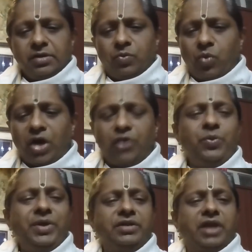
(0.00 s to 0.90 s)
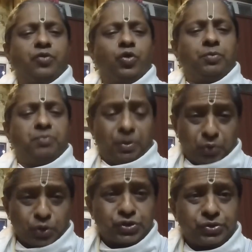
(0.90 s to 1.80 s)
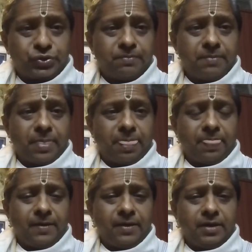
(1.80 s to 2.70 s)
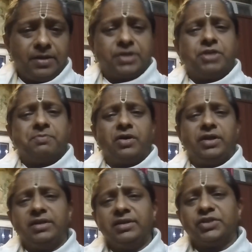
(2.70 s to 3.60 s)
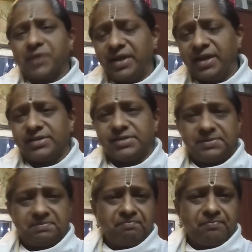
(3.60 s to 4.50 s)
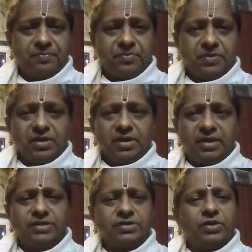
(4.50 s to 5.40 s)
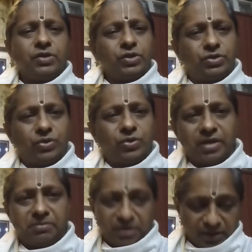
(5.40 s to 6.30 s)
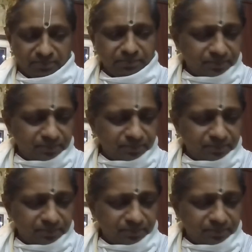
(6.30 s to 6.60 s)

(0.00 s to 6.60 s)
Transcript: What we therefore propose to touch upon in these 5 days is Todayamangalam.